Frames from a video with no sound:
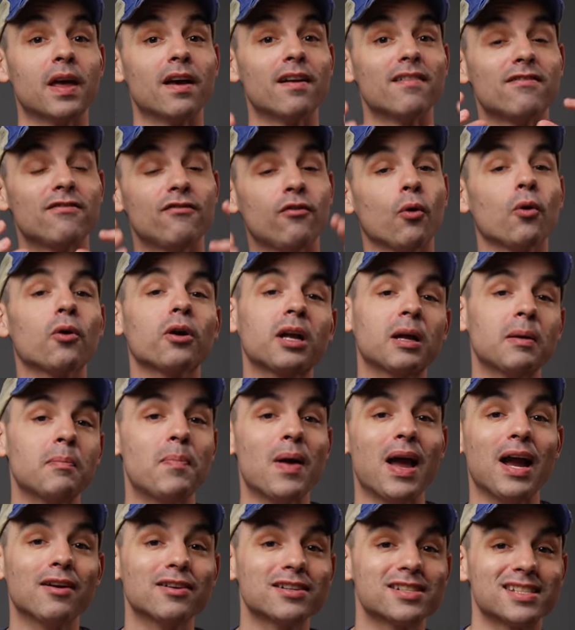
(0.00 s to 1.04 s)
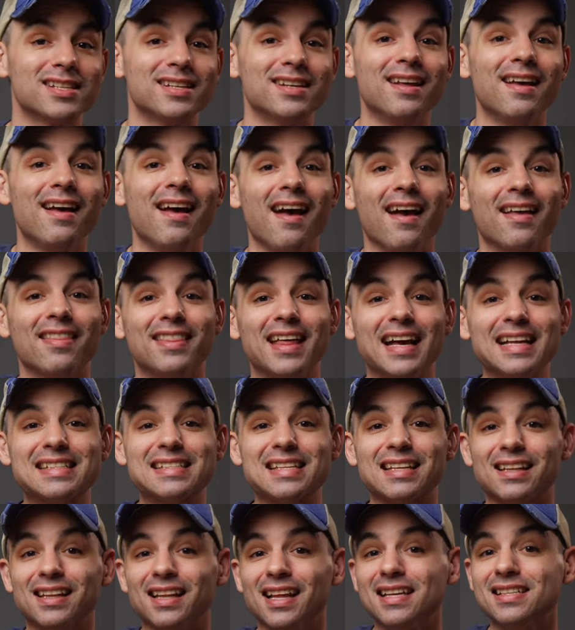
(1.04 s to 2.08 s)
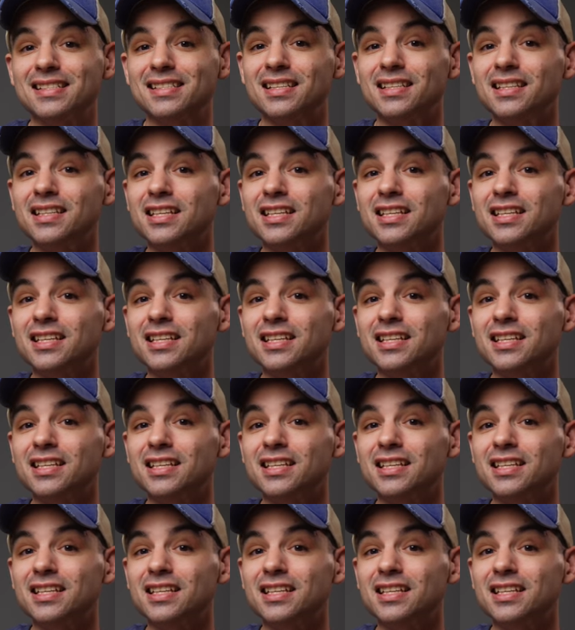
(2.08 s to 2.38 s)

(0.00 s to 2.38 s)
For comparison, that's less than